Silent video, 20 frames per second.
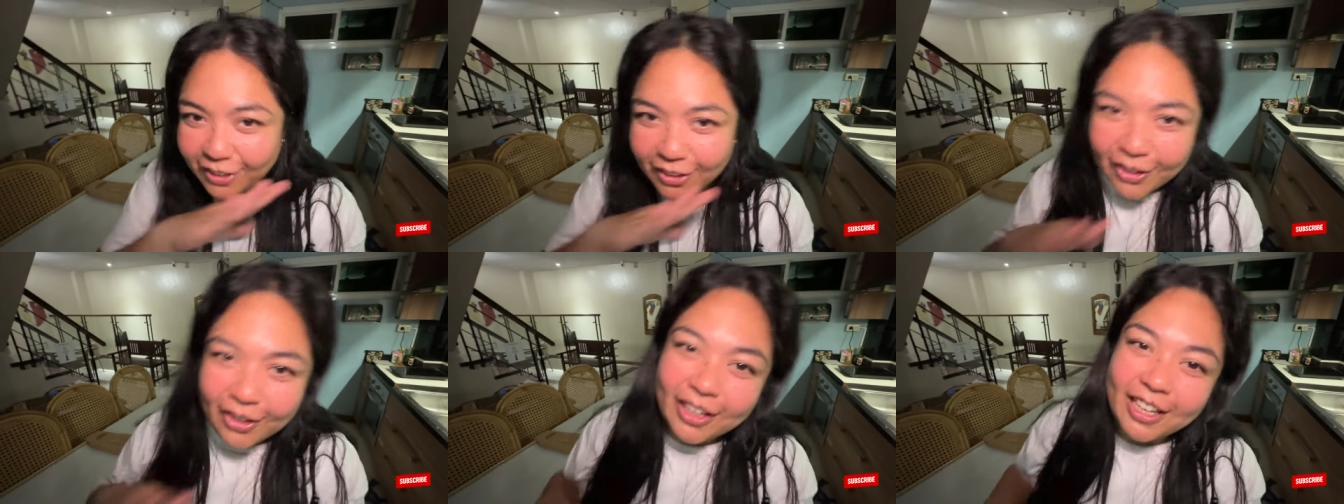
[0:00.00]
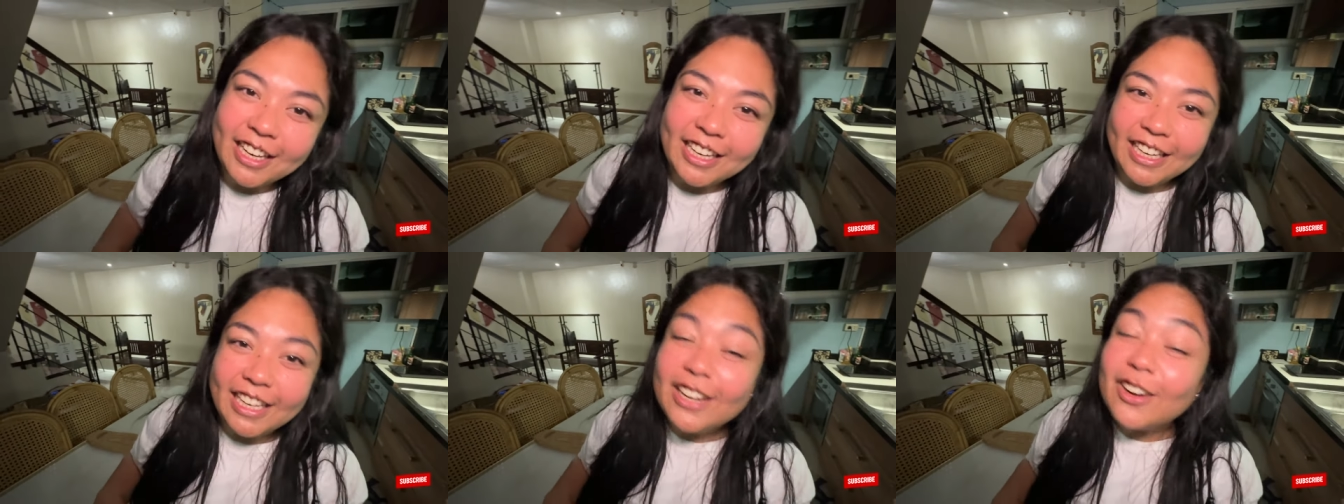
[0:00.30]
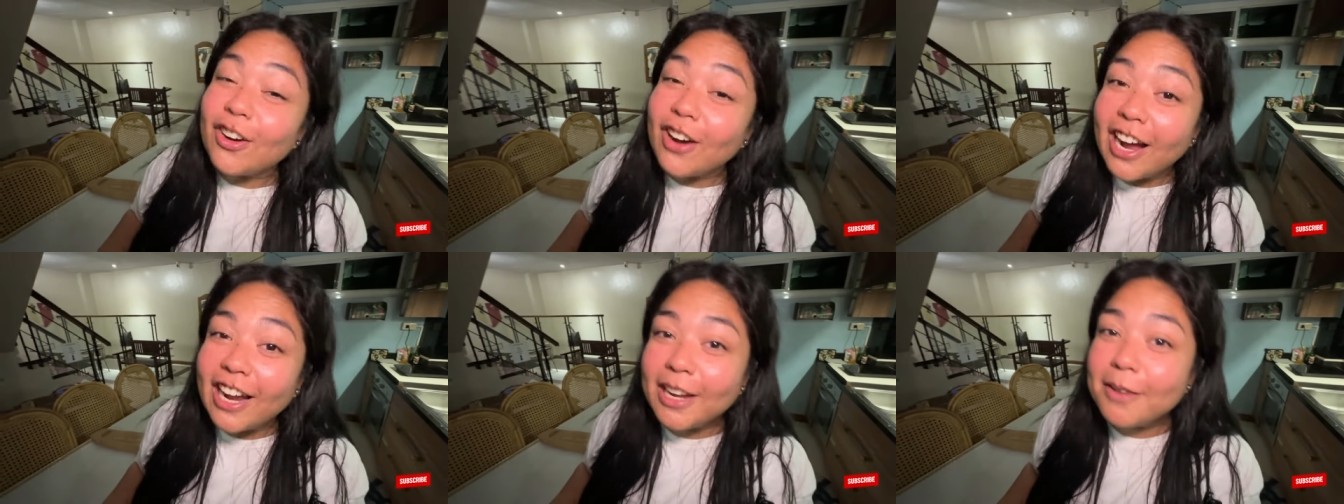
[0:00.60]
Hindi ko
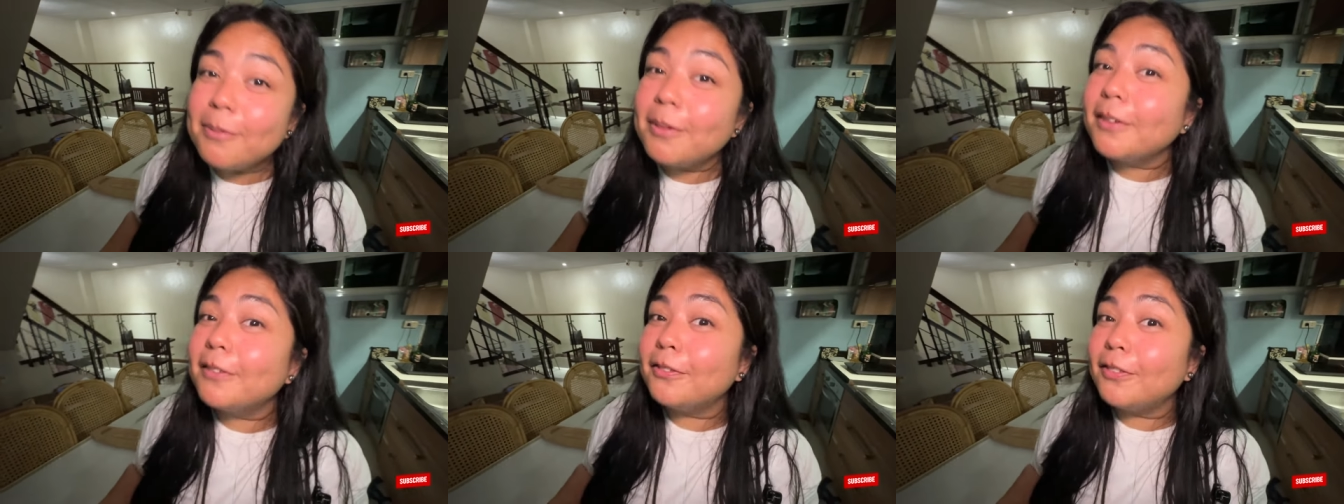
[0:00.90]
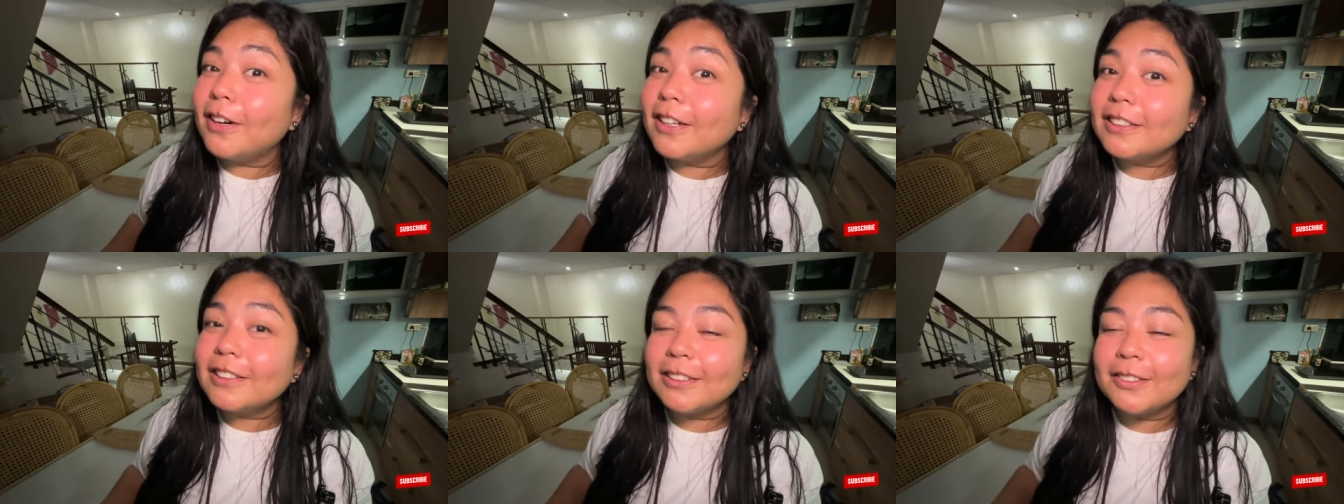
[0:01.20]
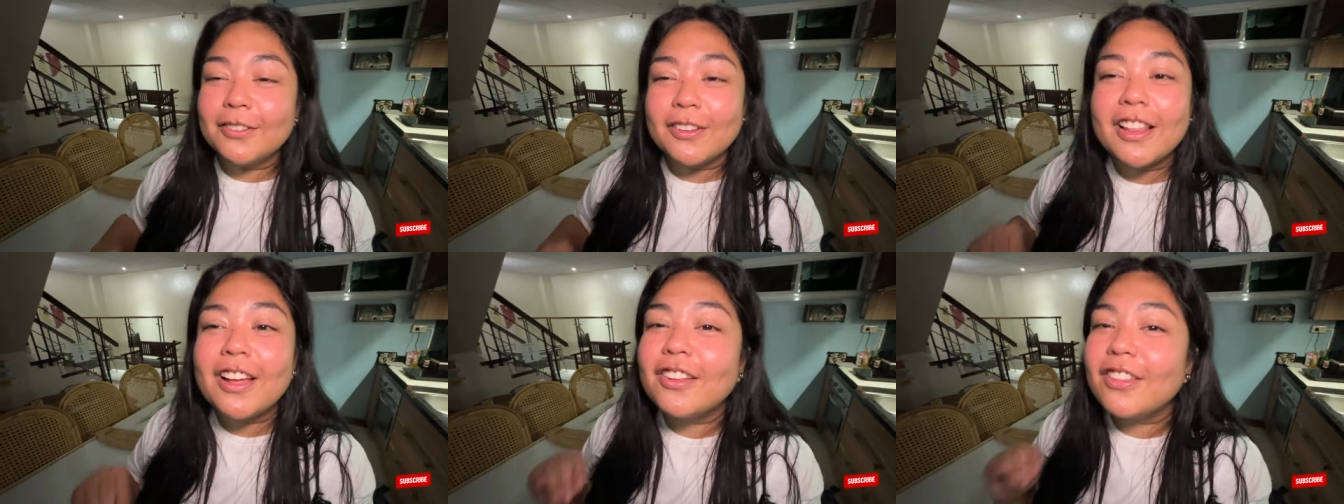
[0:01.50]
kaya
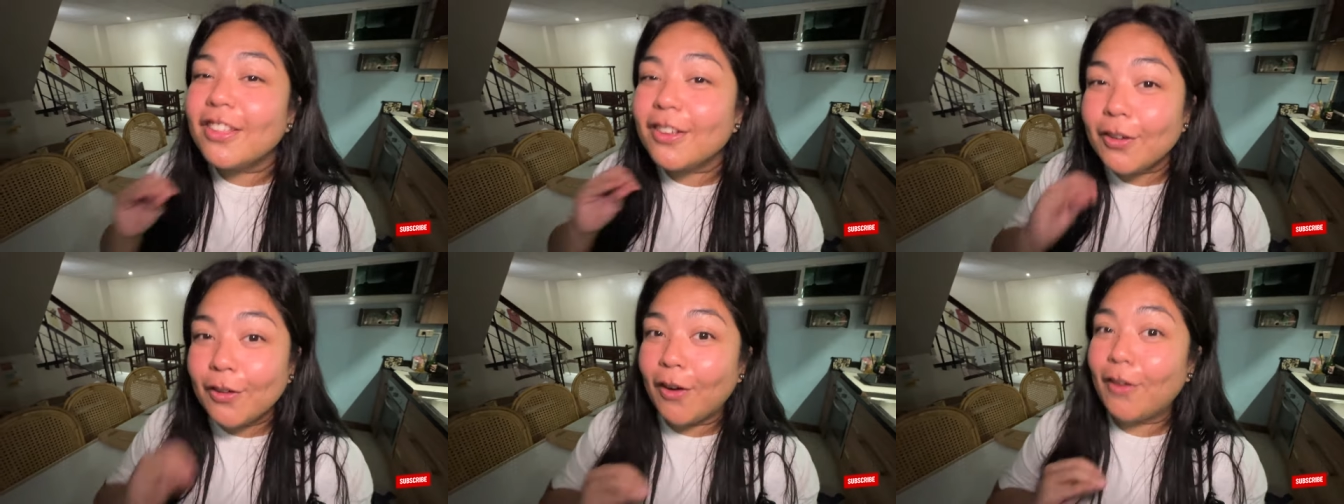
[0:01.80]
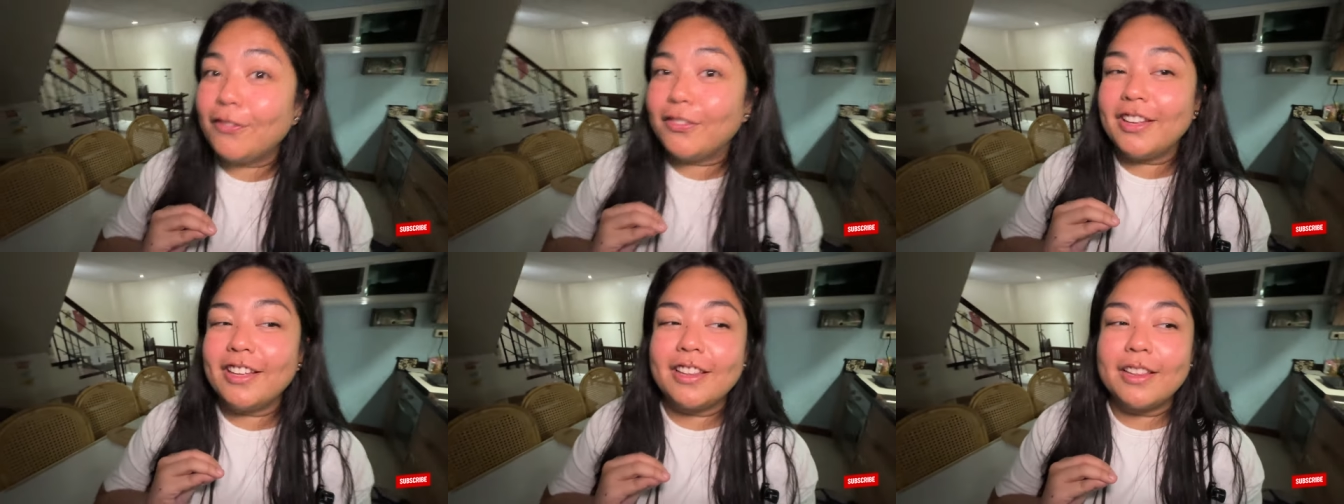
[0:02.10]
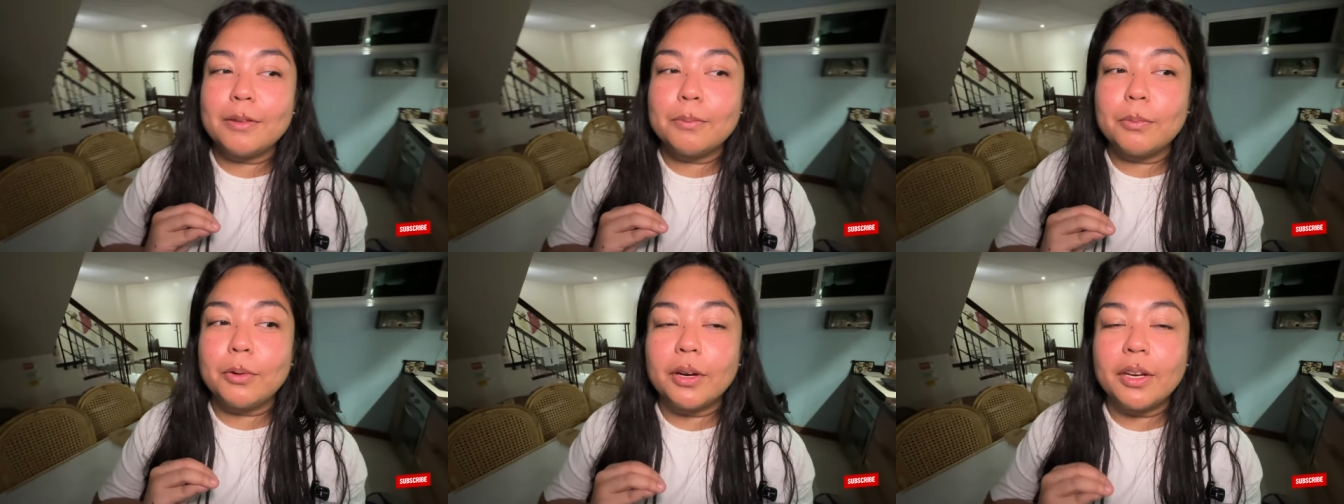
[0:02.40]
mag-function without the coffee in
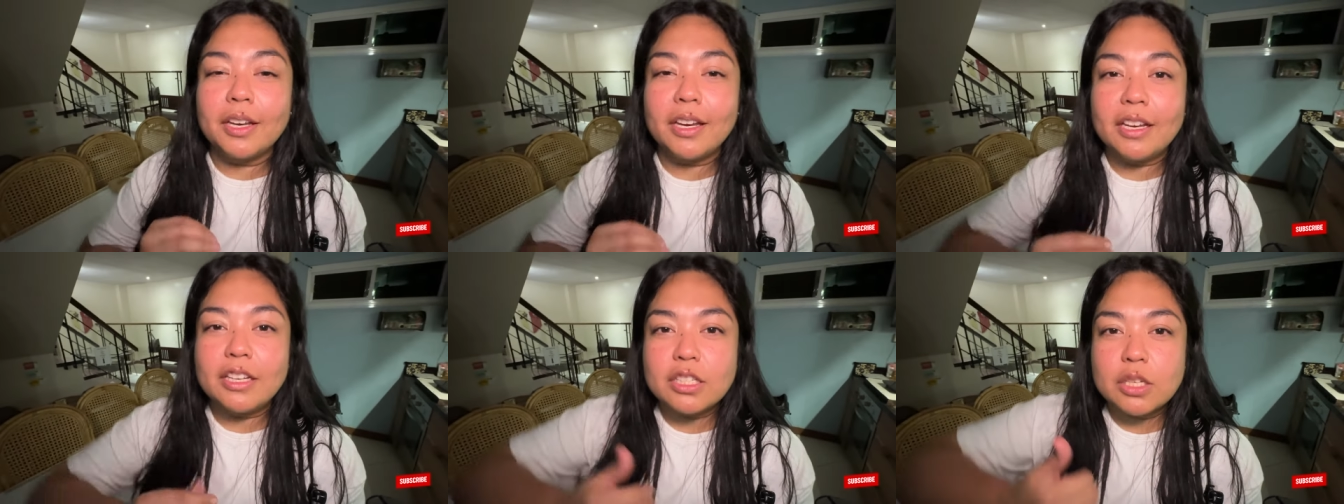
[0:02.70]
the morning.